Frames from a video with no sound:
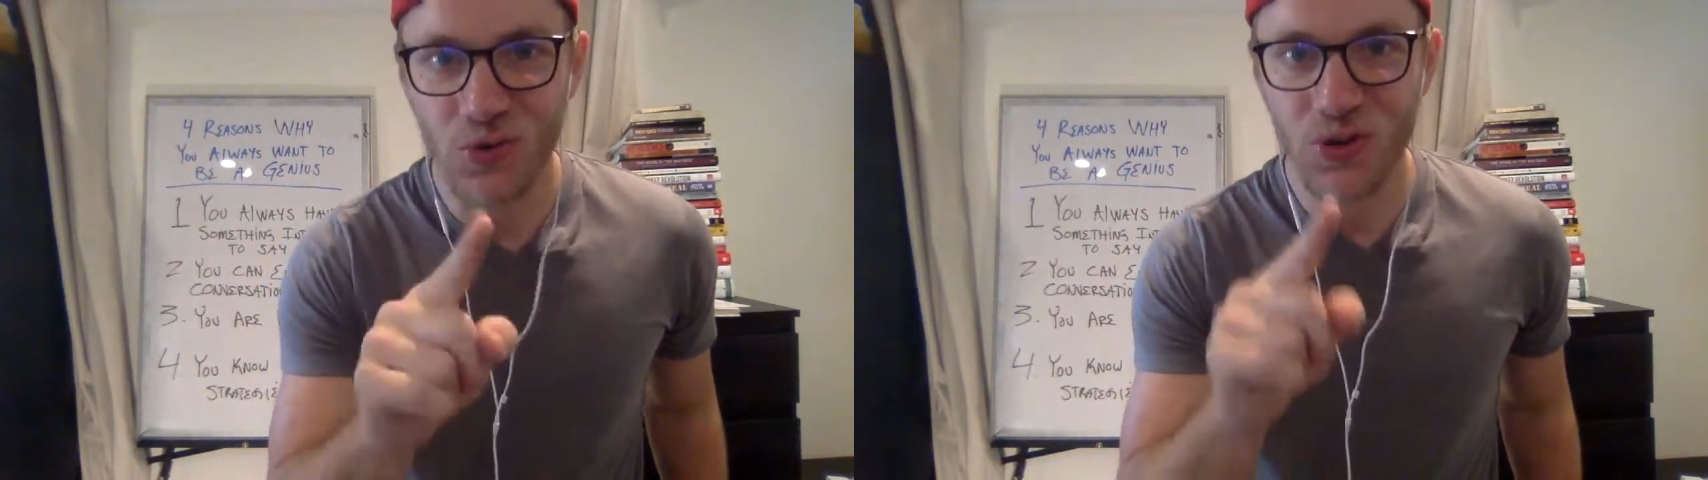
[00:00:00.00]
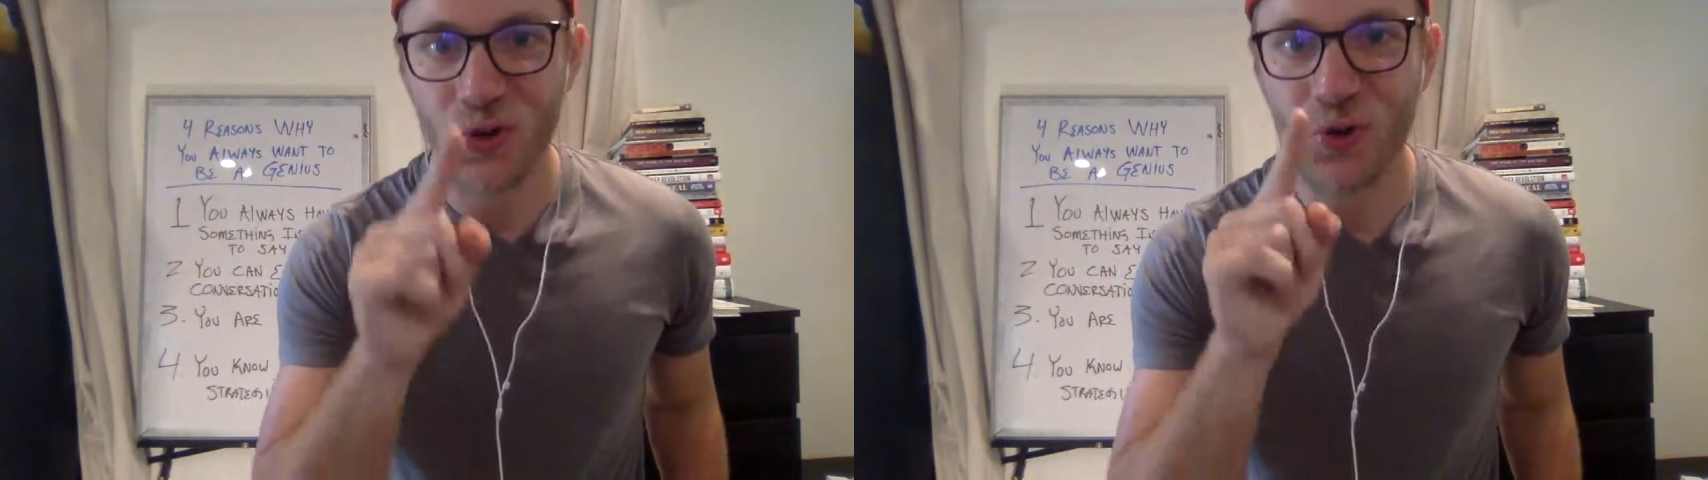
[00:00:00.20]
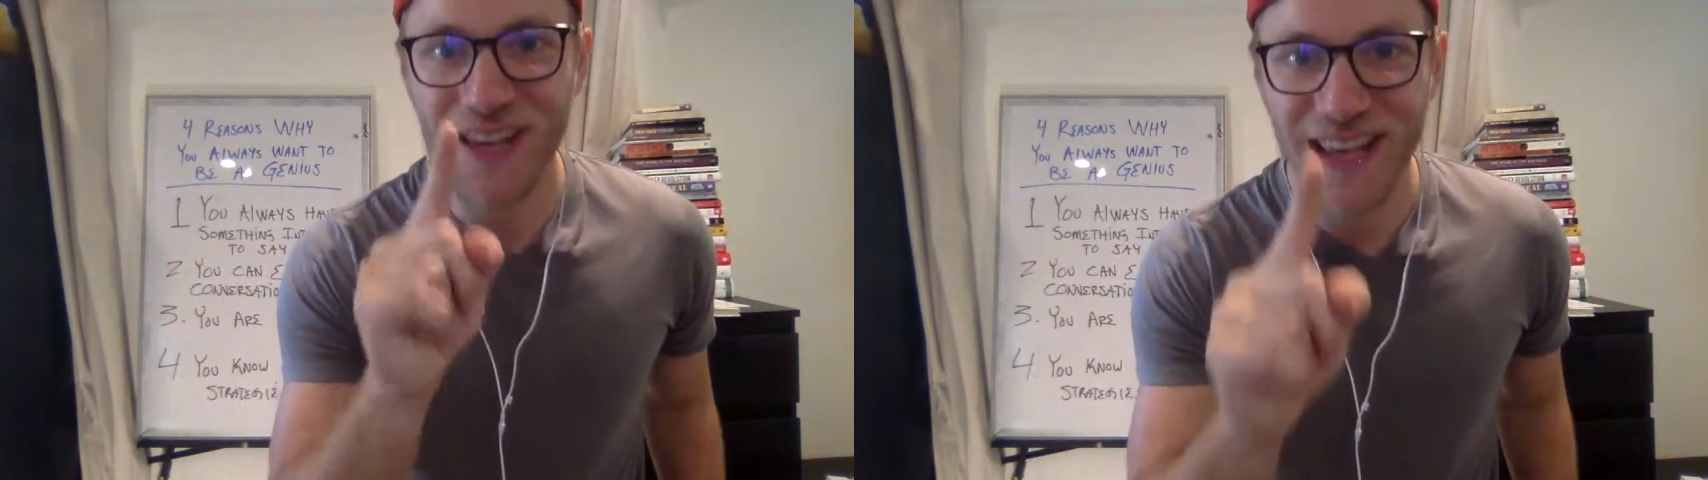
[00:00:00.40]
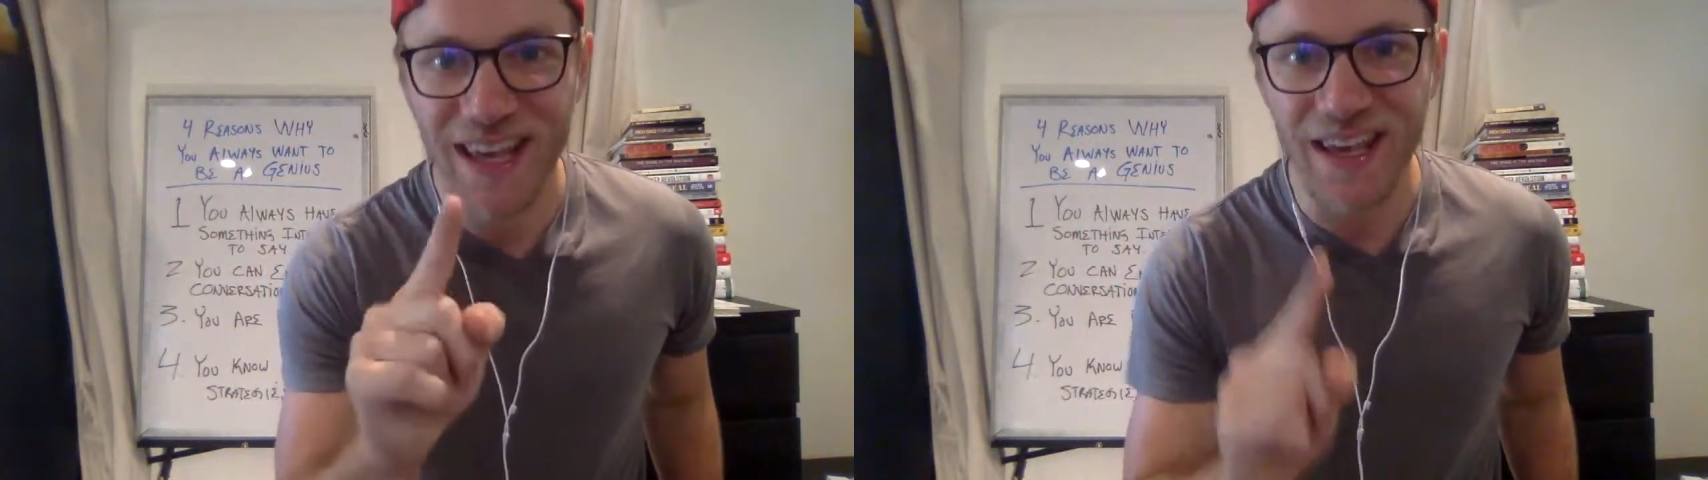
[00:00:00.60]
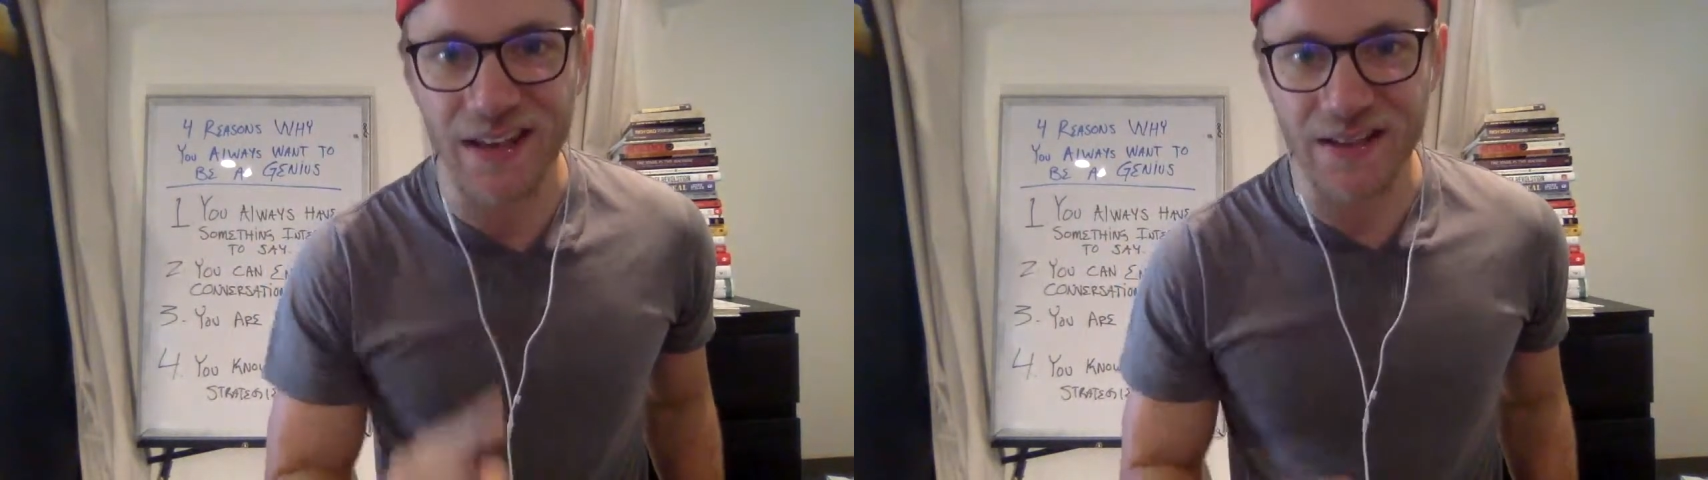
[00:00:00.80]
critical
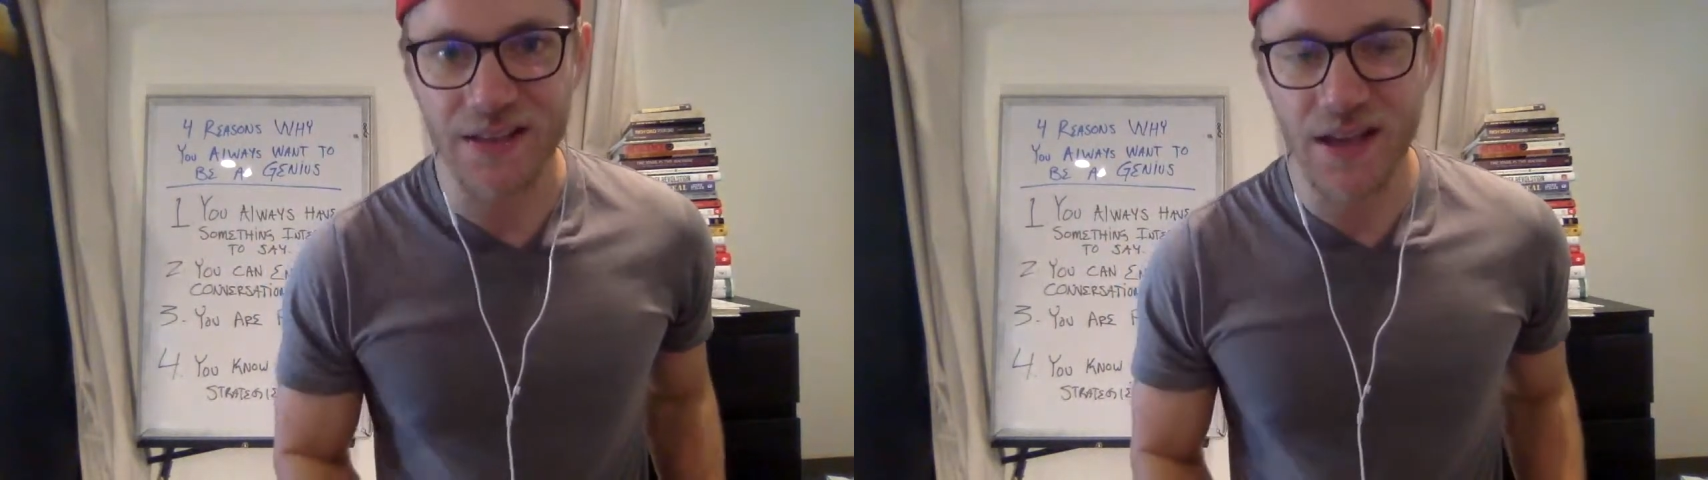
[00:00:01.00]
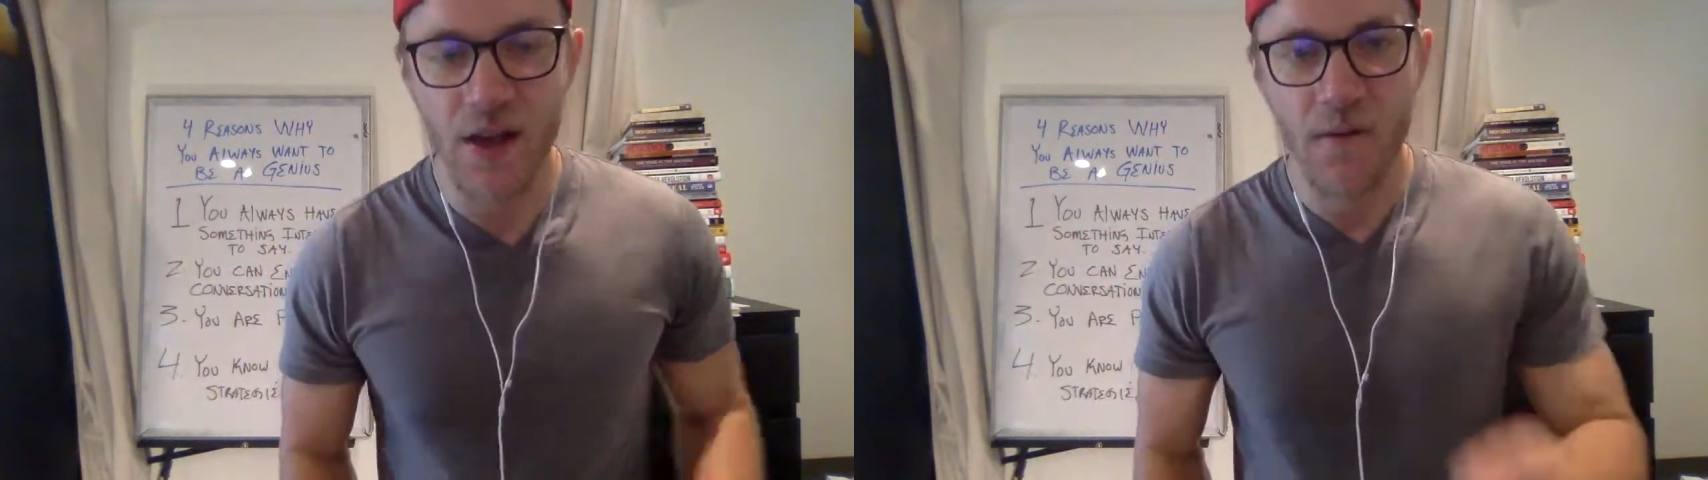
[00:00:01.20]
keys